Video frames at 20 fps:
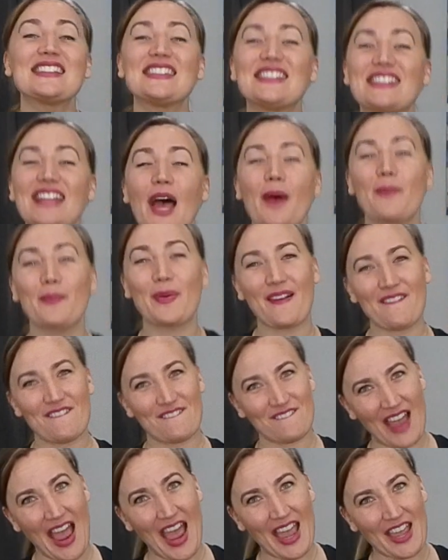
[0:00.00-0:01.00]
step
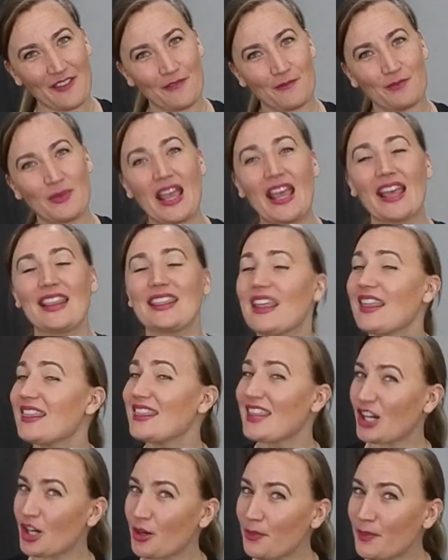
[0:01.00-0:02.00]
5, the
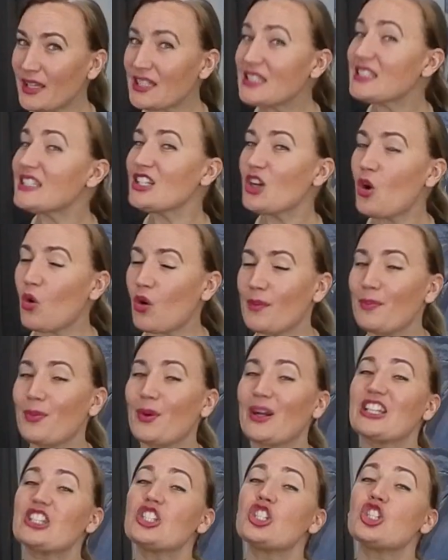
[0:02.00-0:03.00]
therapist
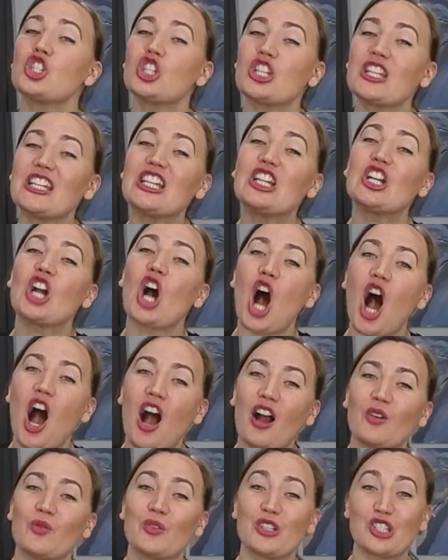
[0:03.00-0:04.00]
incorporates
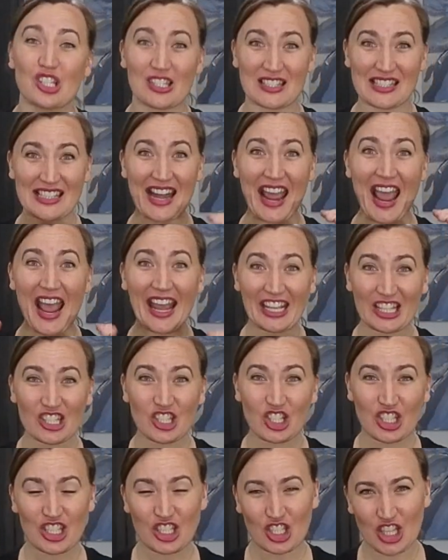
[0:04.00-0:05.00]
Qigong, which is an
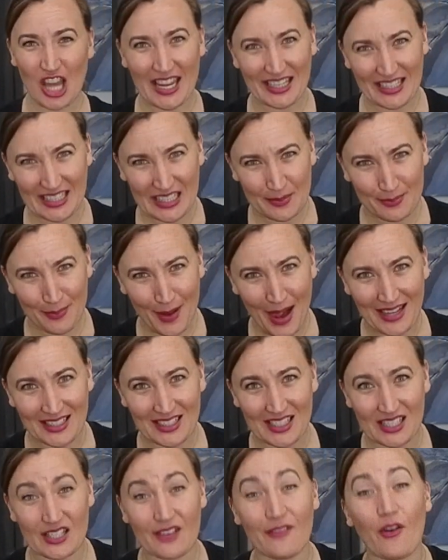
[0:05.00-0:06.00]
ancient Chinese
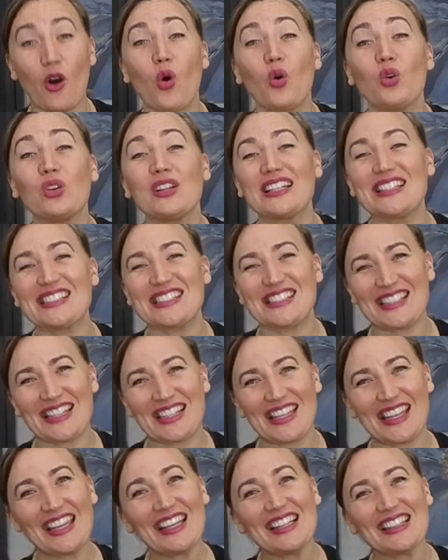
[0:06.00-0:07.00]
practice of
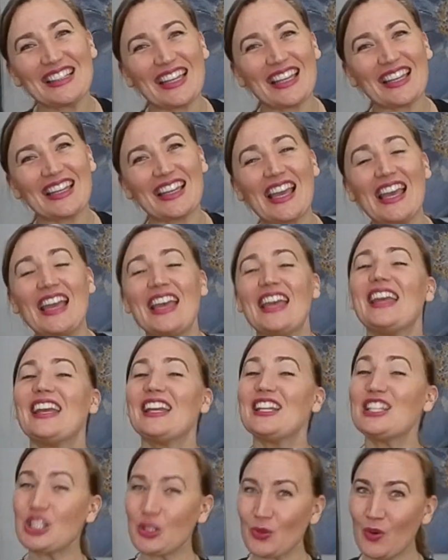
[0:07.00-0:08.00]
holistic healing,
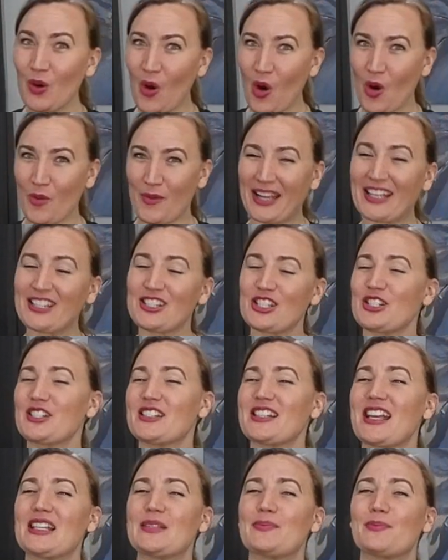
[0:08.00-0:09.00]
into a home
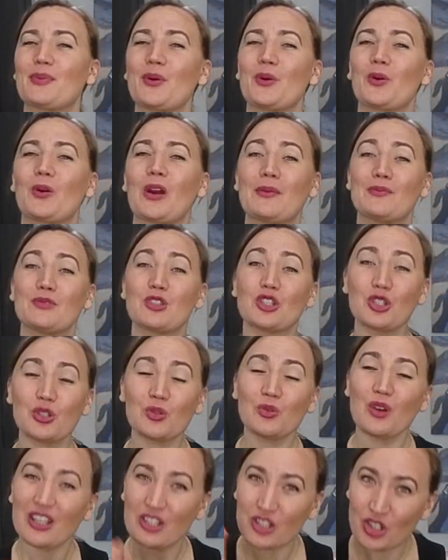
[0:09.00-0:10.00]
exercise program
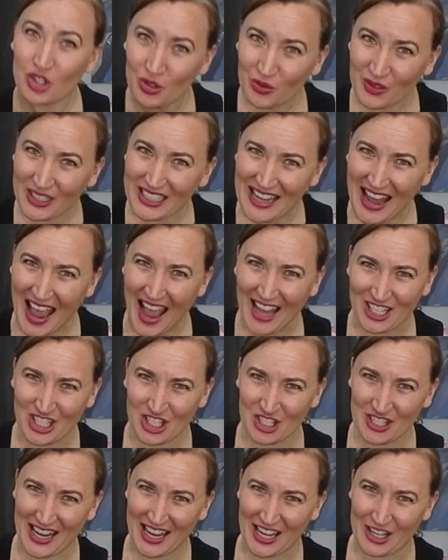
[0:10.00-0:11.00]
to treat
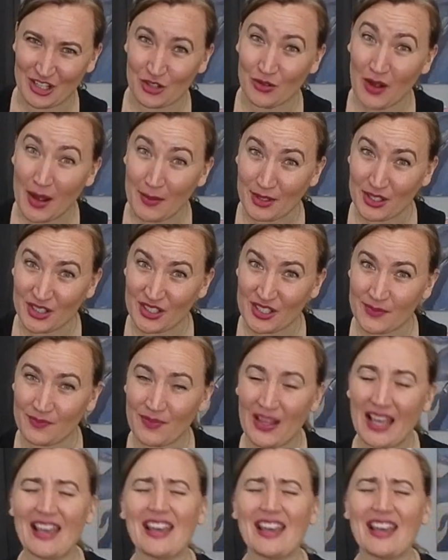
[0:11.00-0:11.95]
action hand tremors.